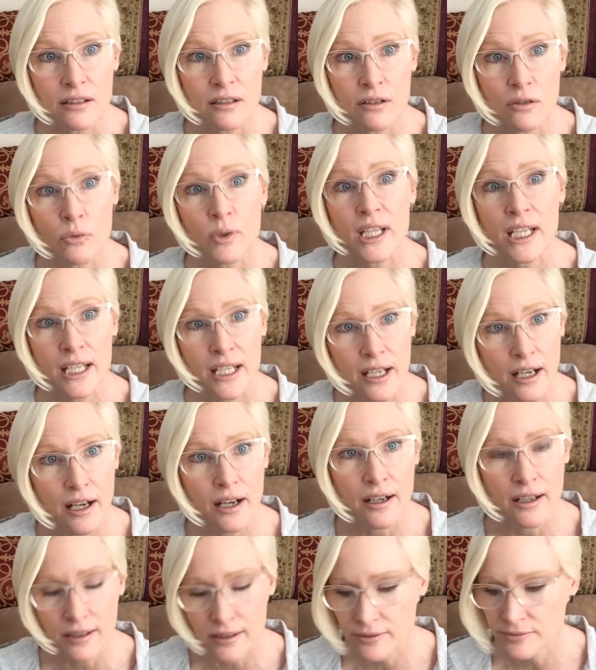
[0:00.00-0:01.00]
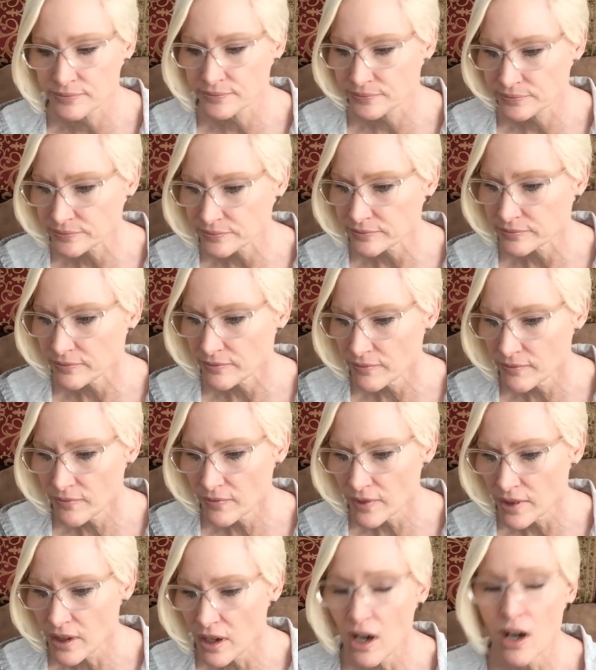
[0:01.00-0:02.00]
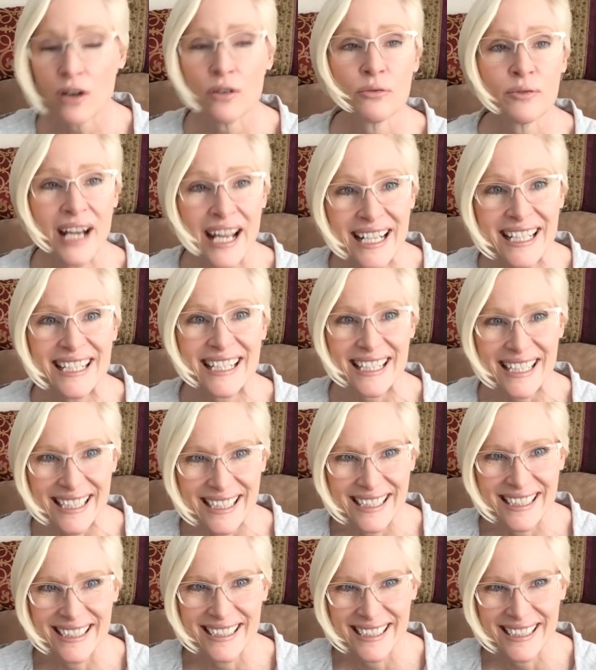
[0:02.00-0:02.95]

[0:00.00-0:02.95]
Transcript: We are. Already.